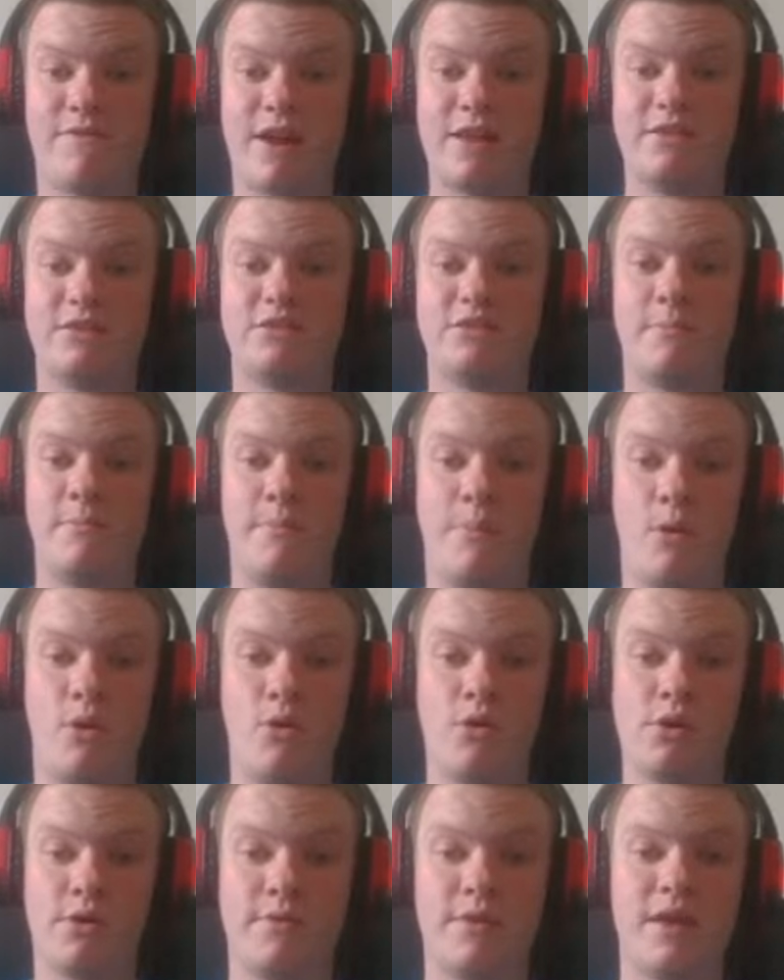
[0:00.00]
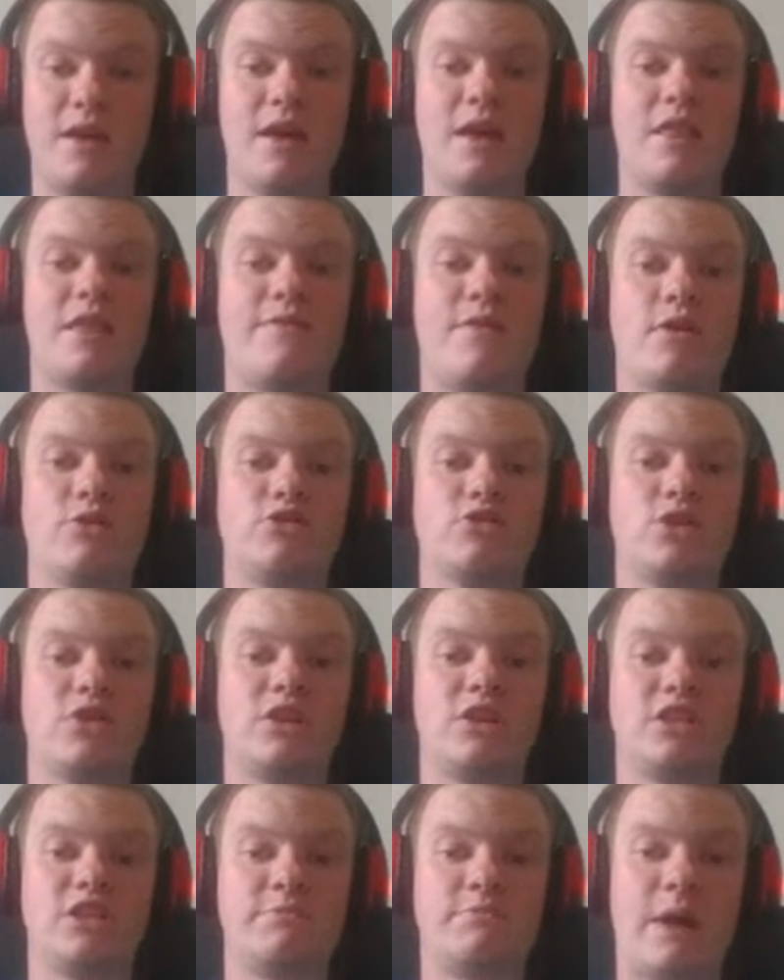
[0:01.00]
Finn's bowling. They've also
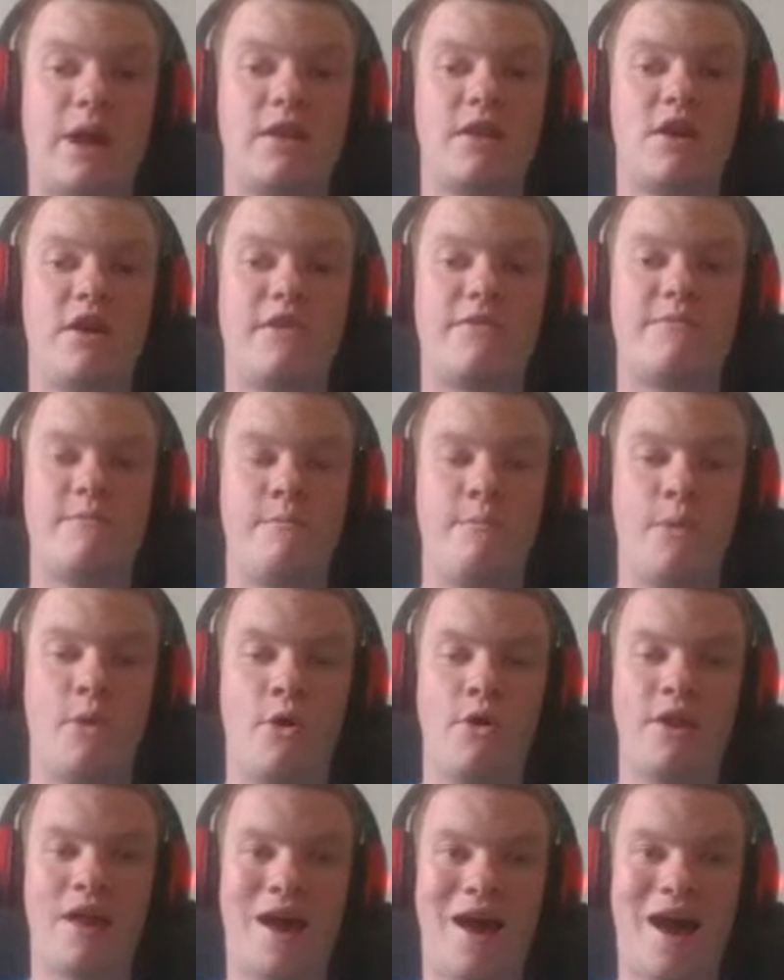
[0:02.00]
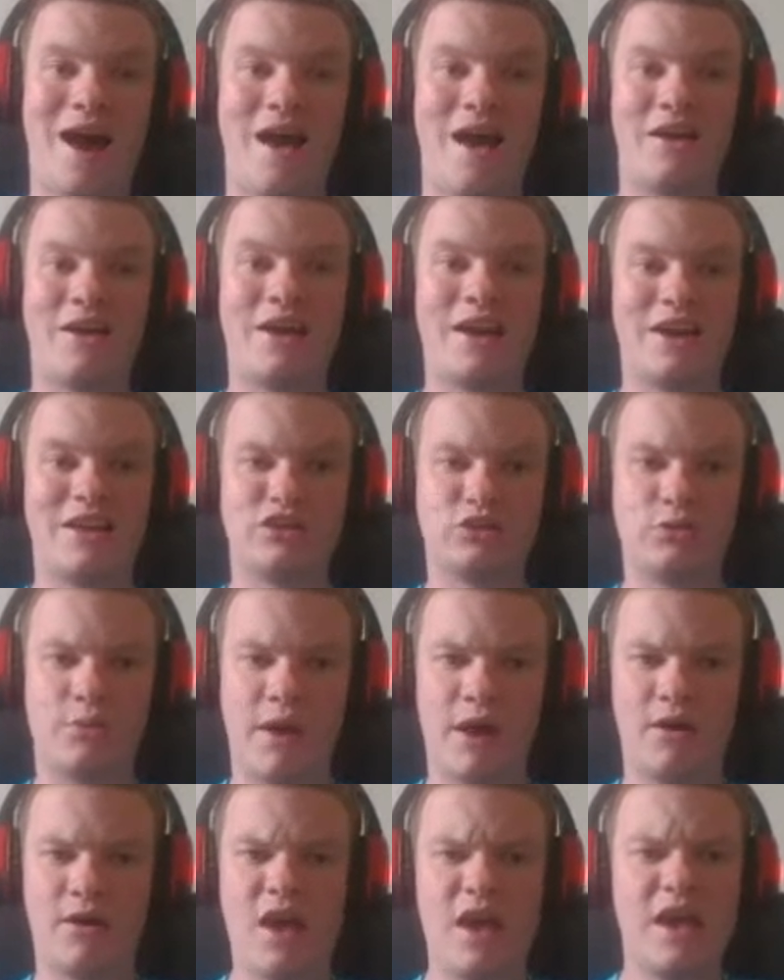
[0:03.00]
got the spin of Moeen Ali as
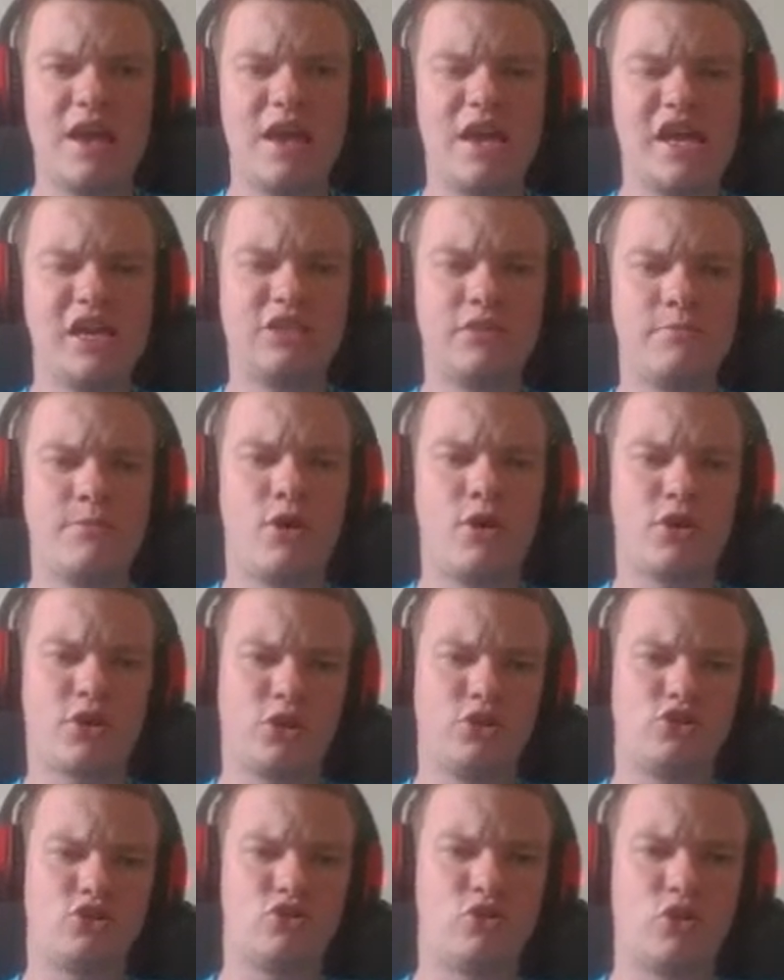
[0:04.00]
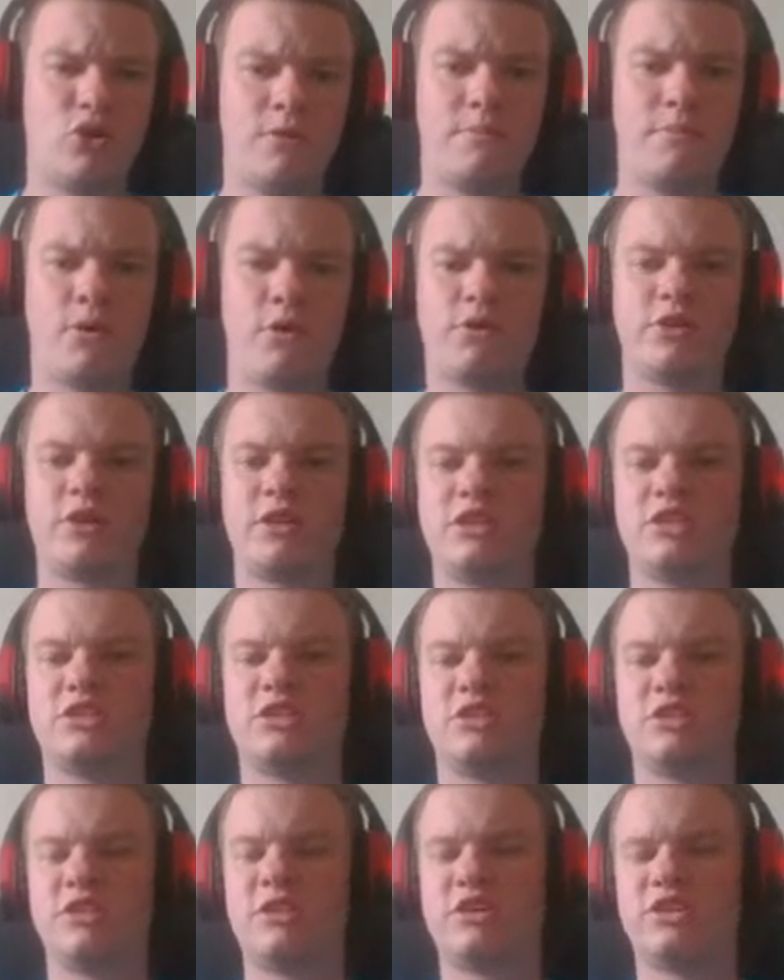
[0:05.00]
well. He's the more controlling bowler
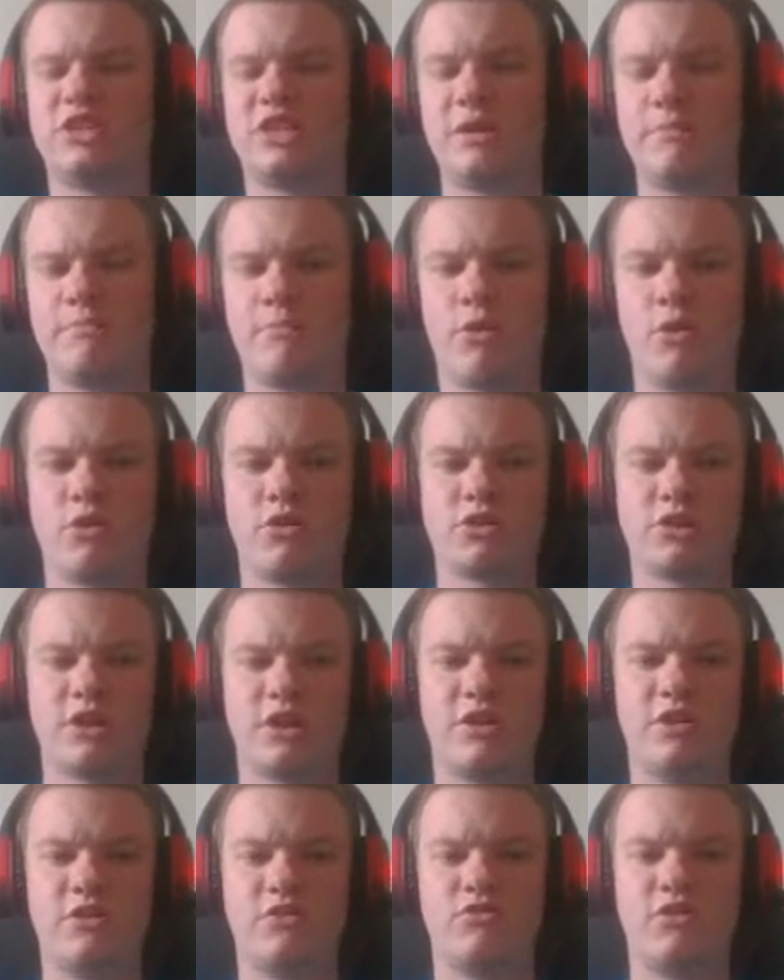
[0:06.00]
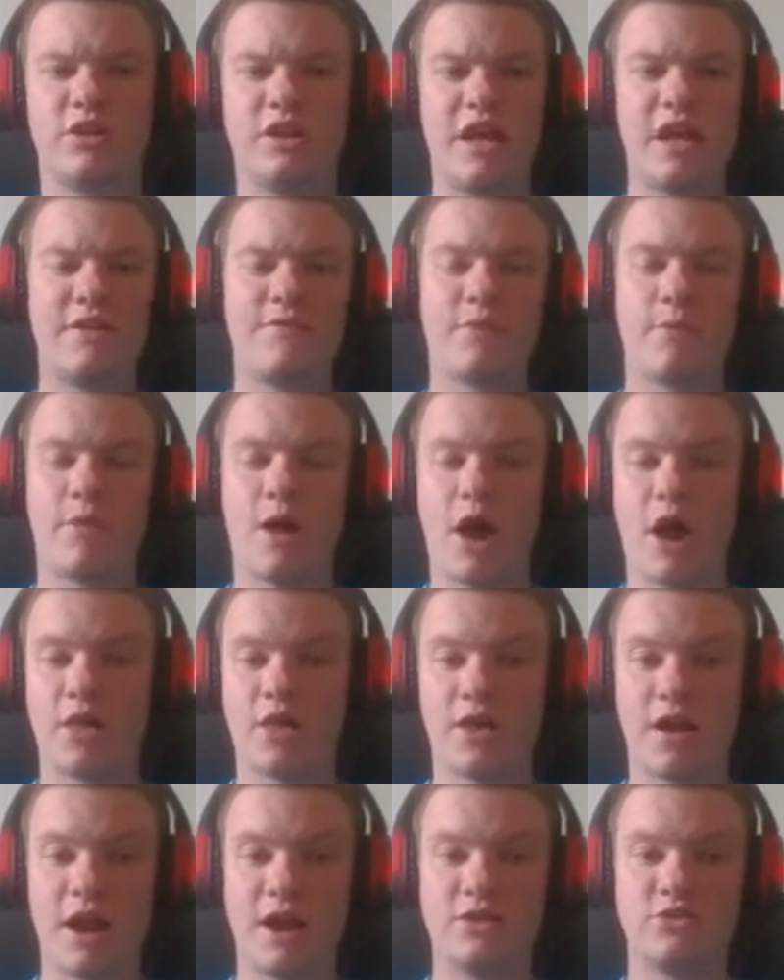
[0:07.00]
that the seam bowlers can rotate from the
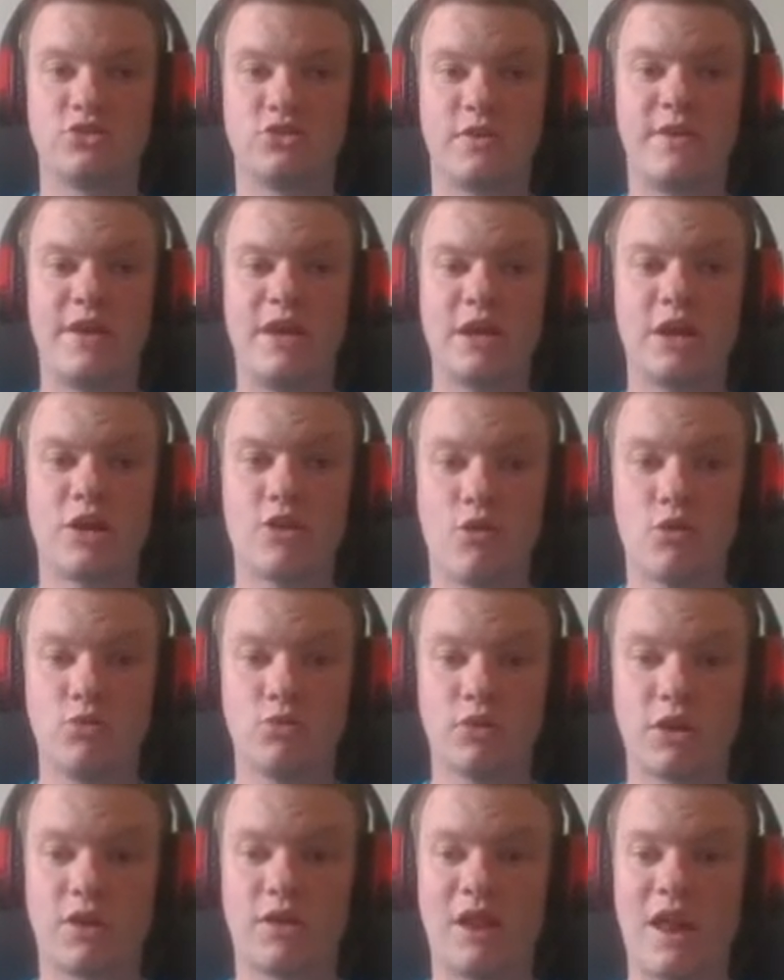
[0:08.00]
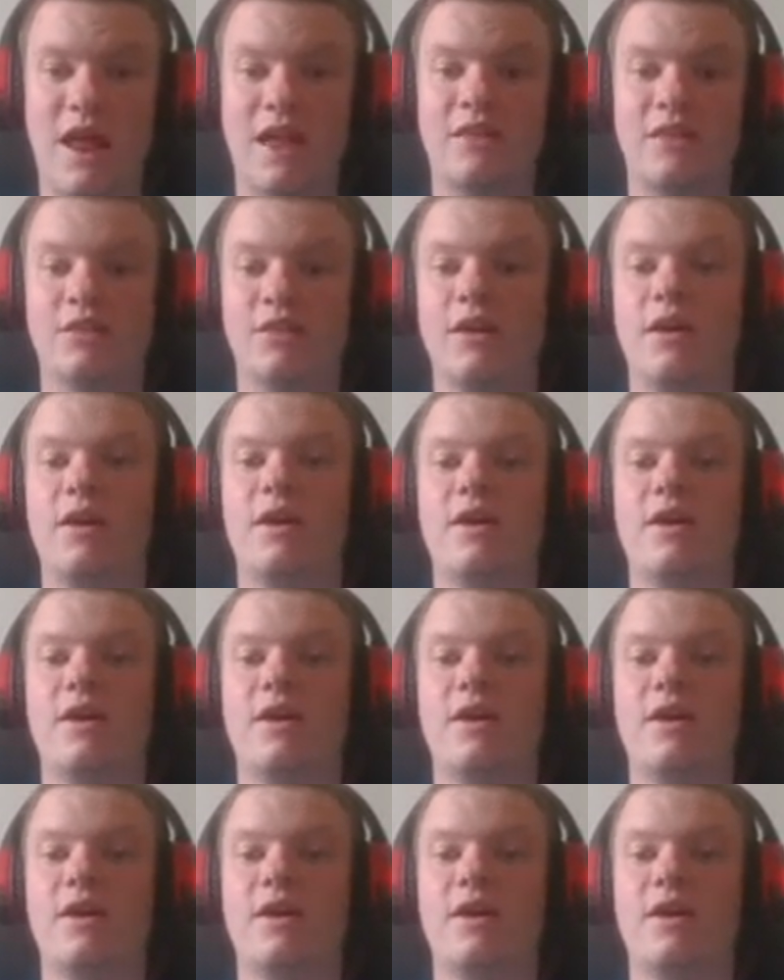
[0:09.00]
other end, so he can hold down an end.